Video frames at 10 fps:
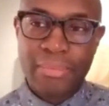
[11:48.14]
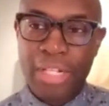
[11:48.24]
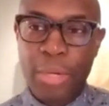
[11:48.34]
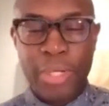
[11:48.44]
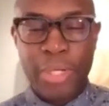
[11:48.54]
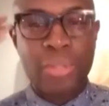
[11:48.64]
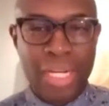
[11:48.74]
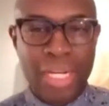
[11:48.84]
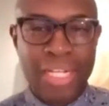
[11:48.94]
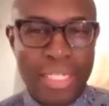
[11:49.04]
I know that we all
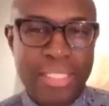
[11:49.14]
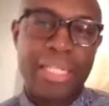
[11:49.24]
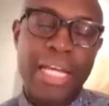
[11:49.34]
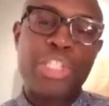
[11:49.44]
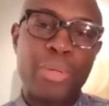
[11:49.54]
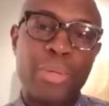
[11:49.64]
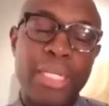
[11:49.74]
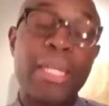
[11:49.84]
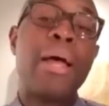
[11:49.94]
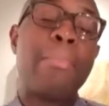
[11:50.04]
know that
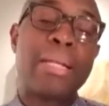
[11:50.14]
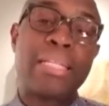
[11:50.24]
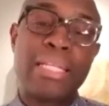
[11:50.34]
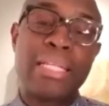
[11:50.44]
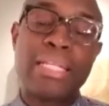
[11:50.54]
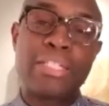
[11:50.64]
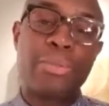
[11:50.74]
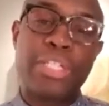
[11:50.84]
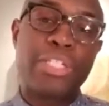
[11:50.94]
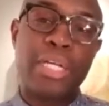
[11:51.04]
intellectually, but in this
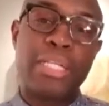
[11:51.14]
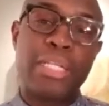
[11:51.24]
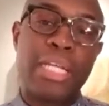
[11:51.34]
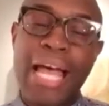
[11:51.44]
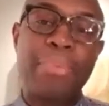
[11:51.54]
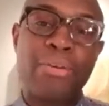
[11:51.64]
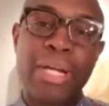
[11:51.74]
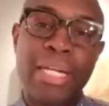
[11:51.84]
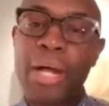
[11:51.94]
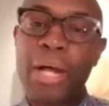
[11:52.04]
situation that's happening
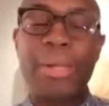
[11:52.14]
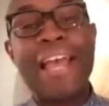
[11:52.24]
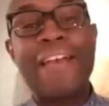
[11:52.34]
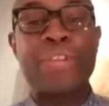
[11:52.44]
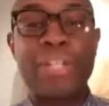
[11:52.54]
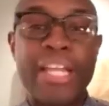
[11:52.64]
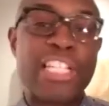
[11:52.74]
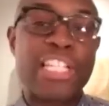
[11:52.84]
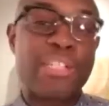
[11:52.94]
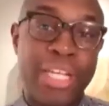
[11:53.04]
right now, every day
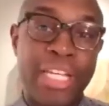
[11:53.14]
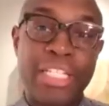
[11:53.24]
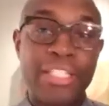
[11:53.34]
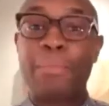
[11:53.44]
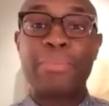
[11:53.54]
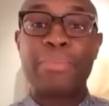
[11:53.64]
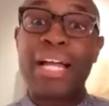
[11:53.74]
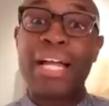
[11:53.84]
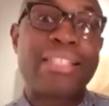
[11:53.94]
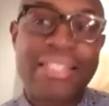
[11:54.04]
is bringing
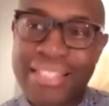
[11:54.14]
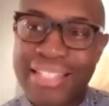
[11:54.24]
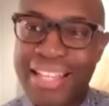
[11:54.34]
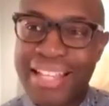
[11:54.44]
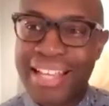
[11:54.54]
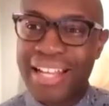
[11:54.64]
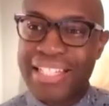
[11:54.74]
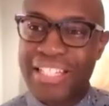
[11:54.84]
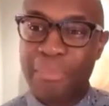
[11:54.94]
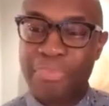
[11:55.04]
something else.
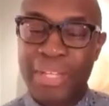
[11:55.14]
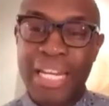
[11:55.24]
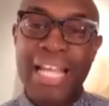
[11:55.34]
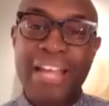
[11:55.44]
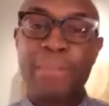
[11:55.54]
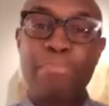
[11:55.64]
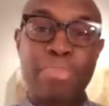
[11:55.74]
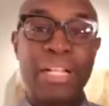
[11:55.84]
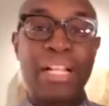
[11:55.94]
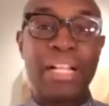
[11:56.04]
Something that's either
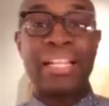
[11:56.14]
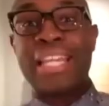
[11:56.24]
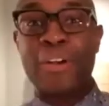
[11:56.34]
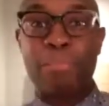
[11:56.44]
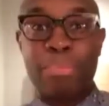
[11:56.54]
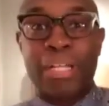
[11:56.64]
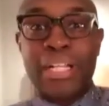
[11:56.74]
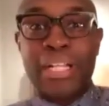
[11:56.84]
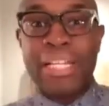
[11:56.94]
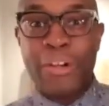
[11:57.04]
building or
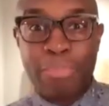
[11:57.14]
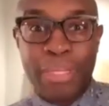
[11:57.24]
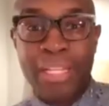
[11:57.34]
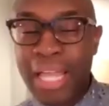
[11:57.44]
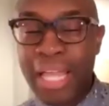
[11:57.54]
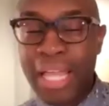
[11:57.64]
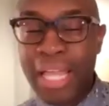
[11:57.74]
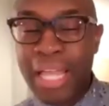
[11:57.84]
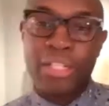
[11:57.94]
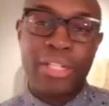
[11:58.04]
building or building. I
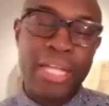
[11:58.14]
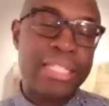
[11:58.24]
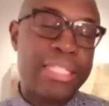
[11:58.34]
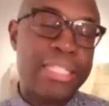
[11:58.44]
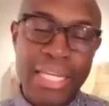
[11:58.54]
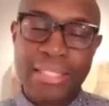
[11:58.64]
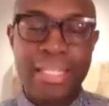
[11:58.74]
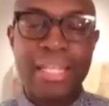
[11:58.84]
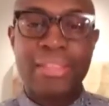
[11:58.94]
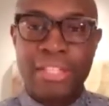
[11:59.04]
know here in the United
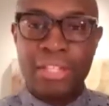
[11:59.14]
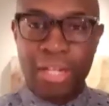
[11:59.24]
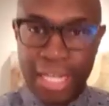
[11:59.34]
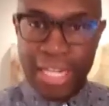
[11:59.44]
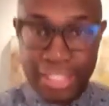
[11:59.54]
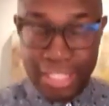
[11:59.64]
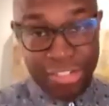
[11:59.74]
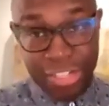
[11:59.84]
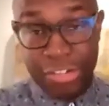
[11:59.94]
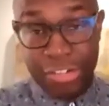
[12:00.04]
States, things are getting,
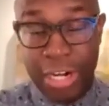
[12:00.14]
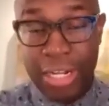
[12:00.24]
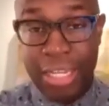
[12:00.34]
they're, they're